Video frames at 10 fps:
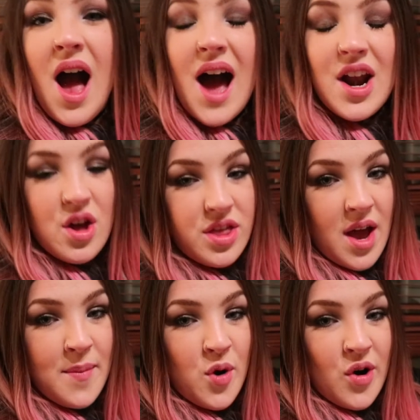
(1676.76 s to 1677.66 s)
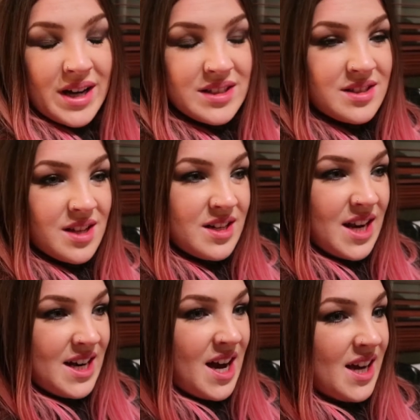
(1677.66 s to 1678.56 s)
and other boring
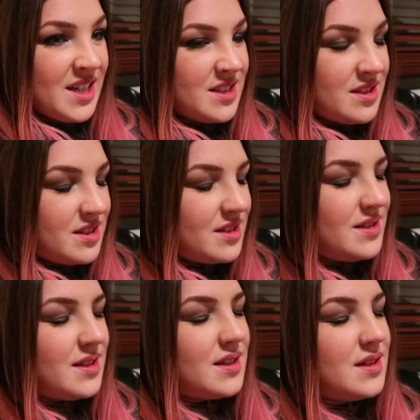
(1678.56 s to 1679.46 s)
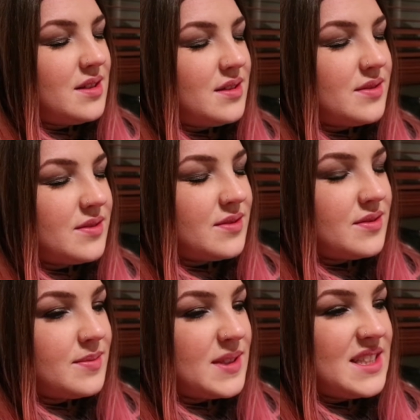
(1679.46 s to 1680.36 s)
Sunday night stuff.
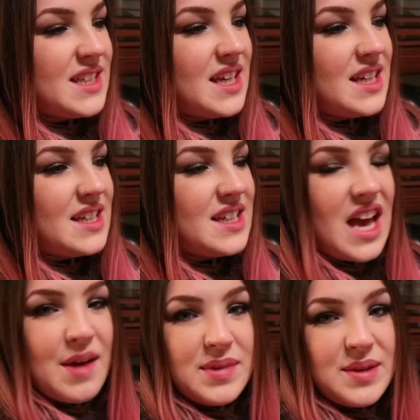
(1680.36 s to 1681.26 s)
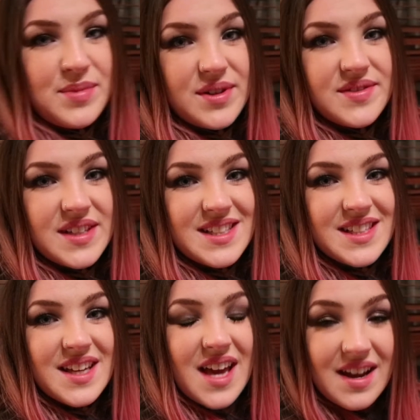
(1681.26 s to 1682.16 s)
Yay, happy birthday to
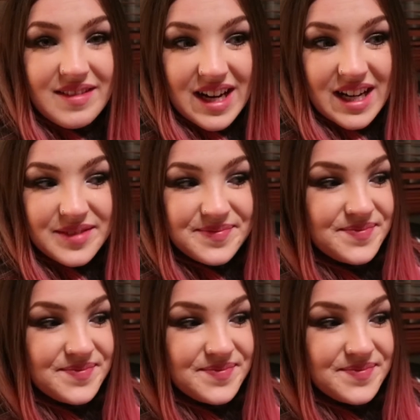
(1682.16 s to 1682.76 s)
Carrie.